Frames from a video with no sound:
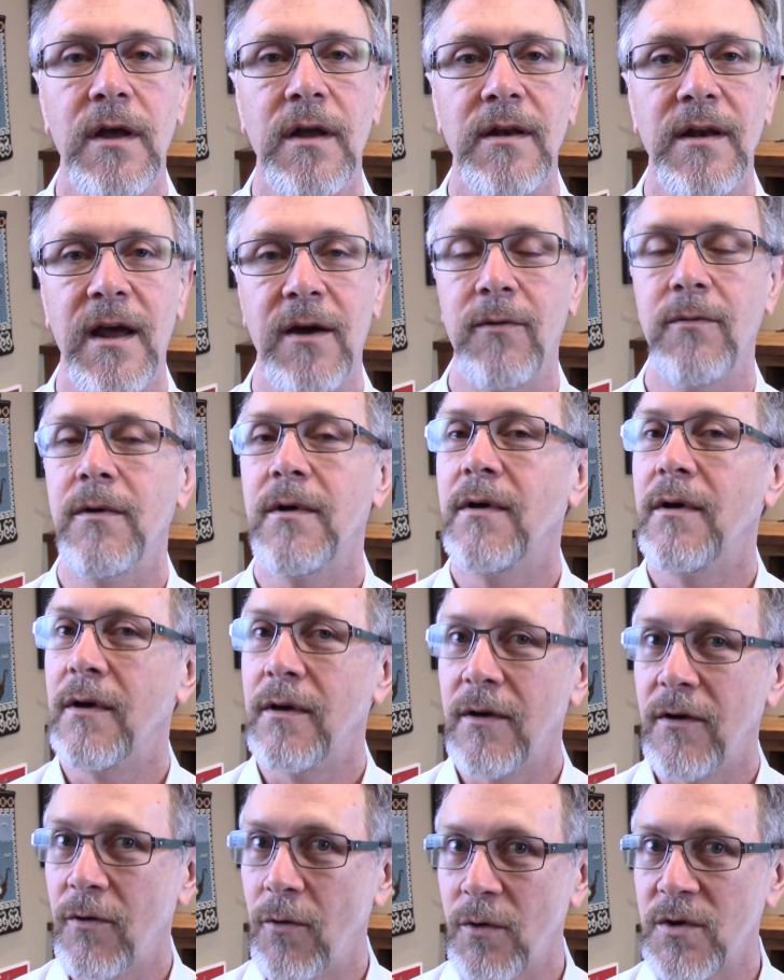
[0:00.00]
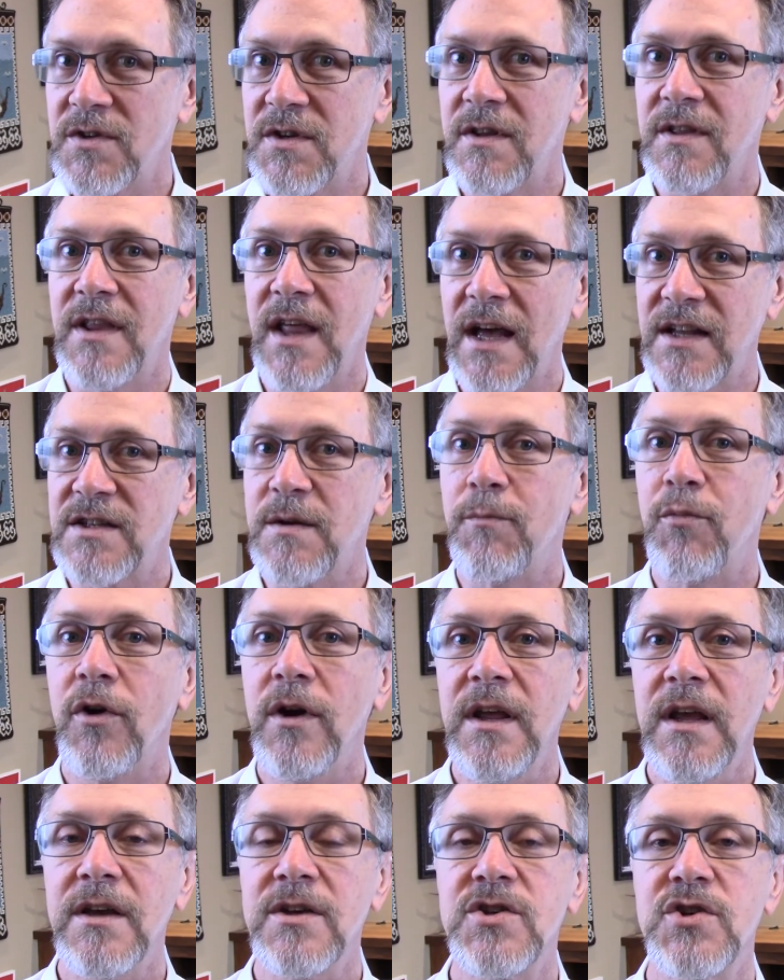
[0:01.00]
Now, of course, that's a
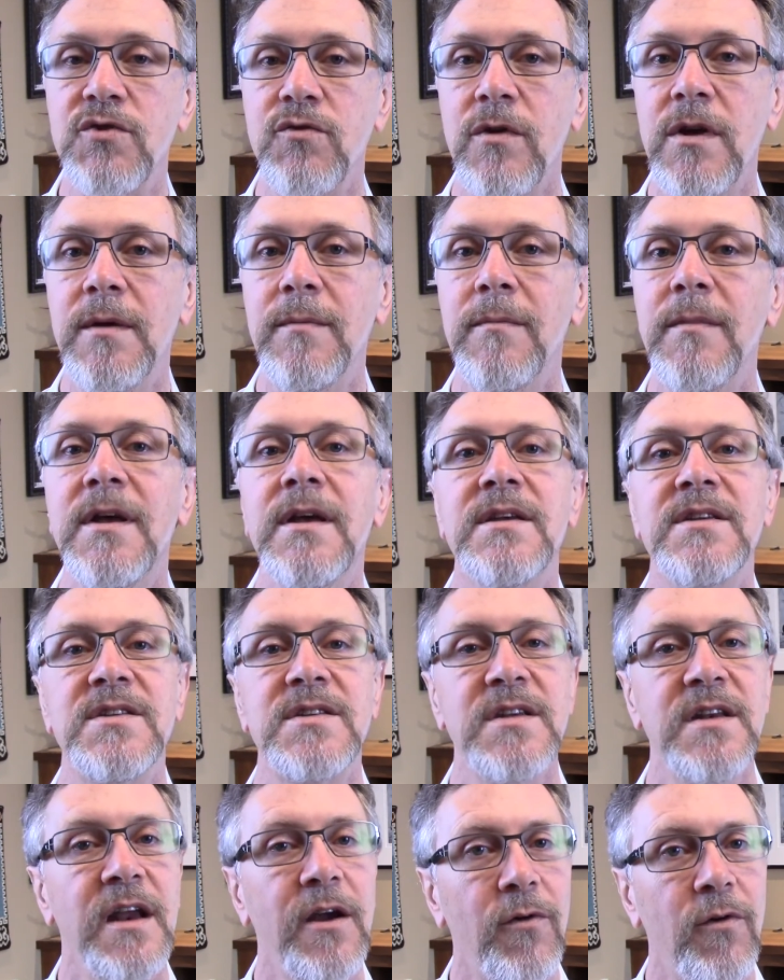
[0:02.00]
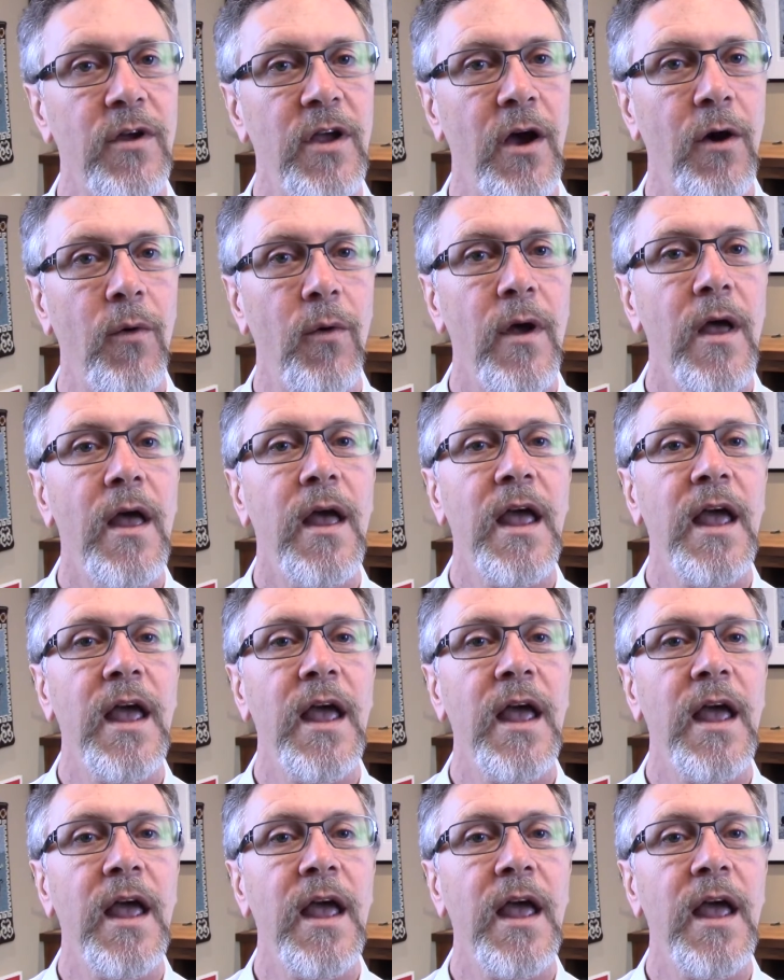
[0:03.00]
pretty extreme scenario.